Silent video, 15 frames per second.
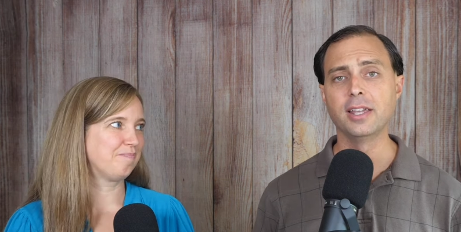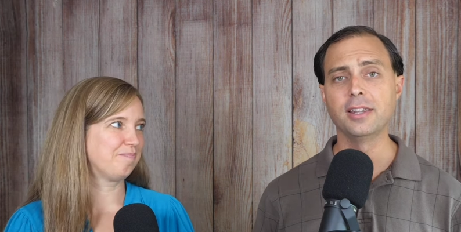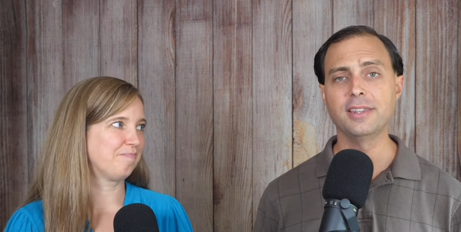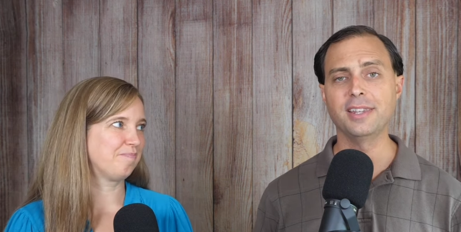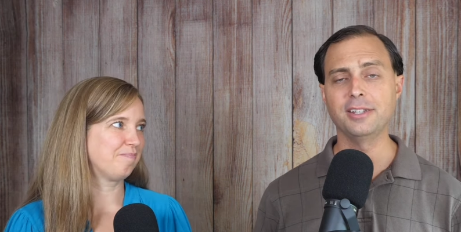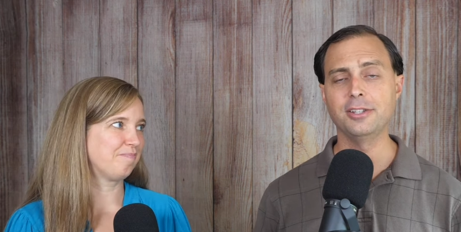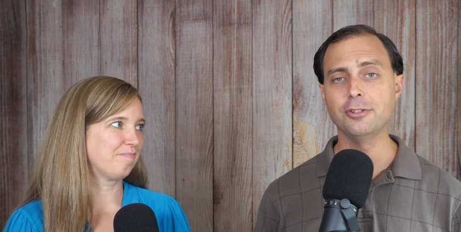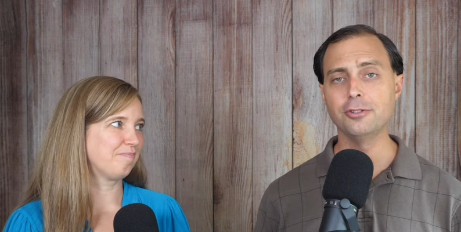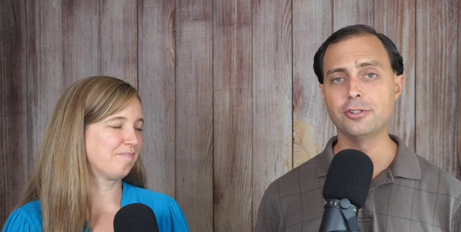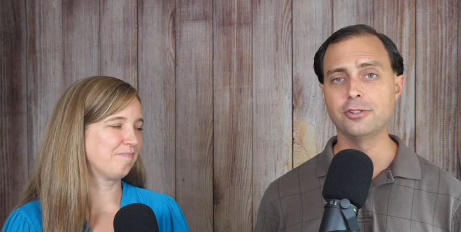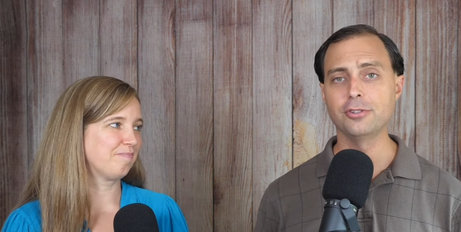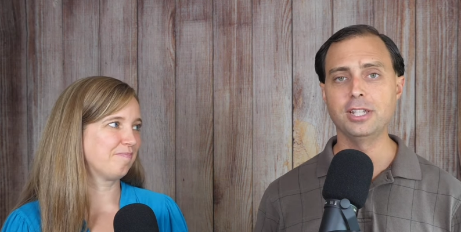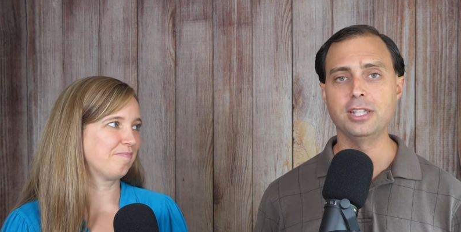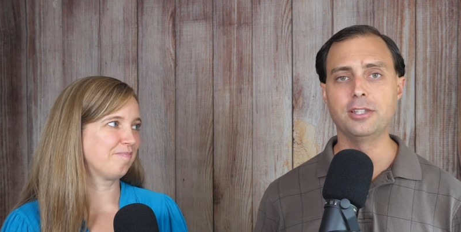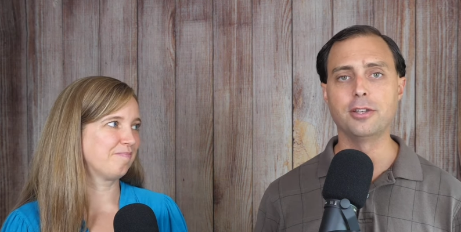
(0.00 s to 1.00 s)
Speaker 1: They
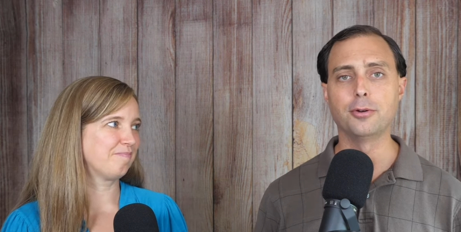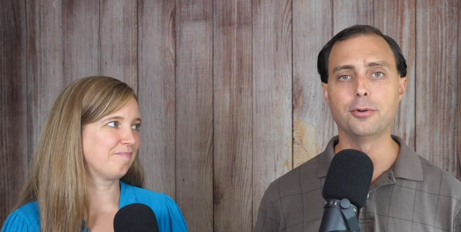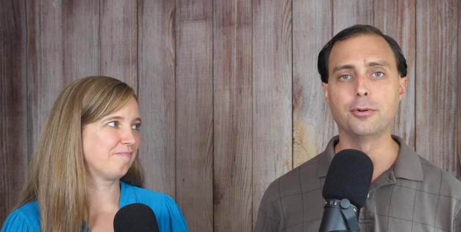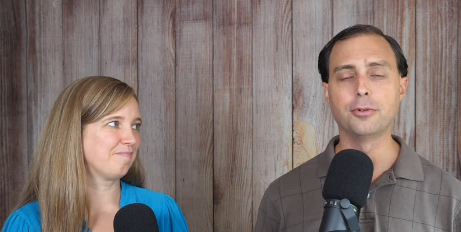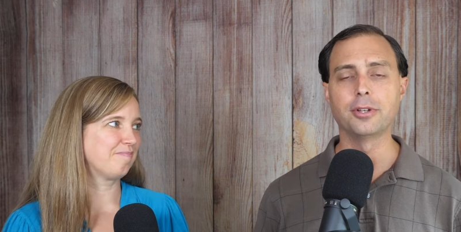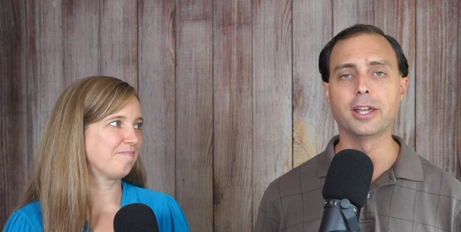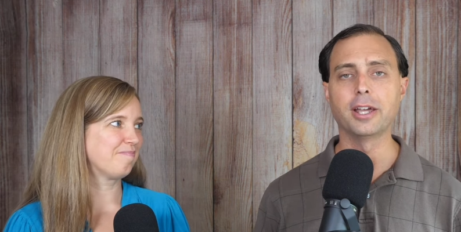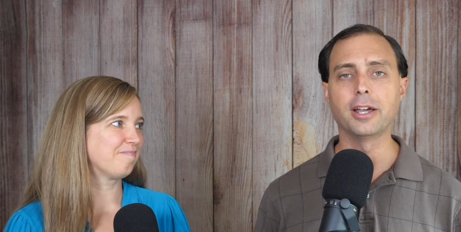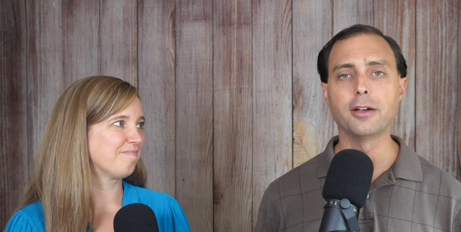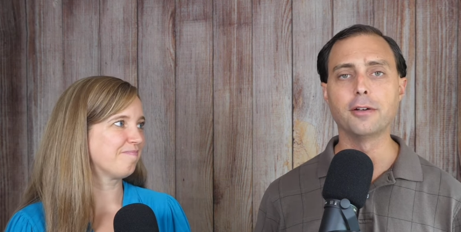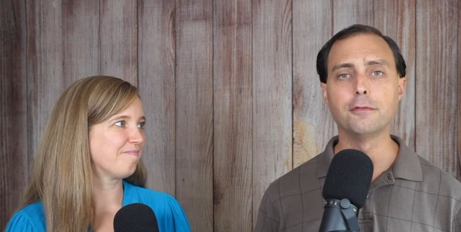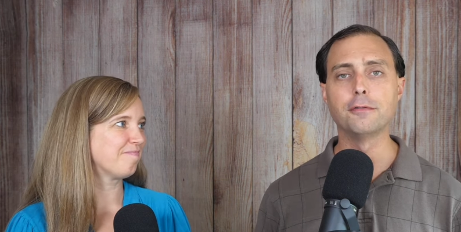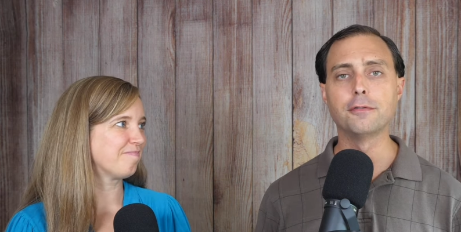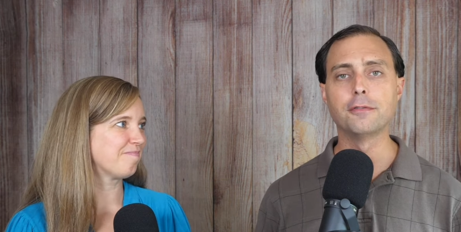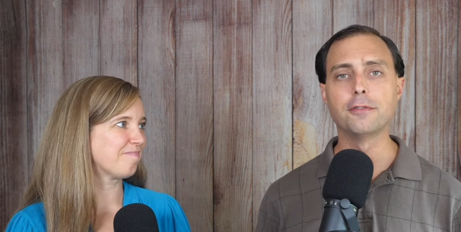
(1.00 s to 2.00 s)
usually don't
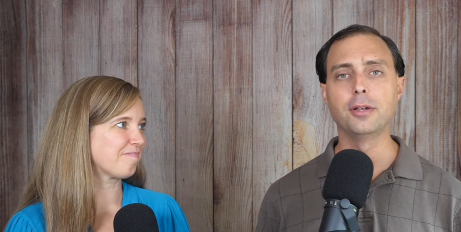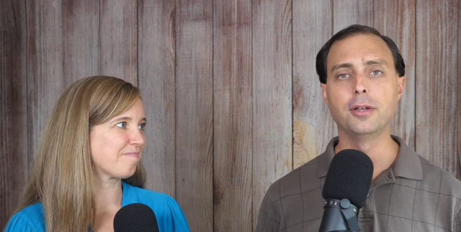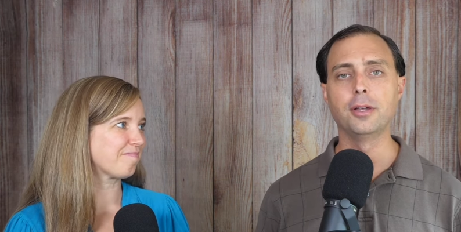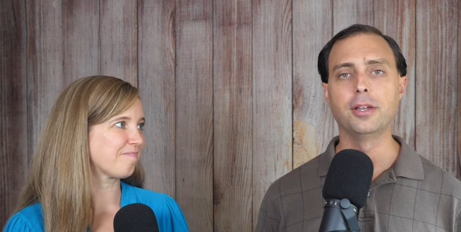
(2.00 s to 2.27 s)
have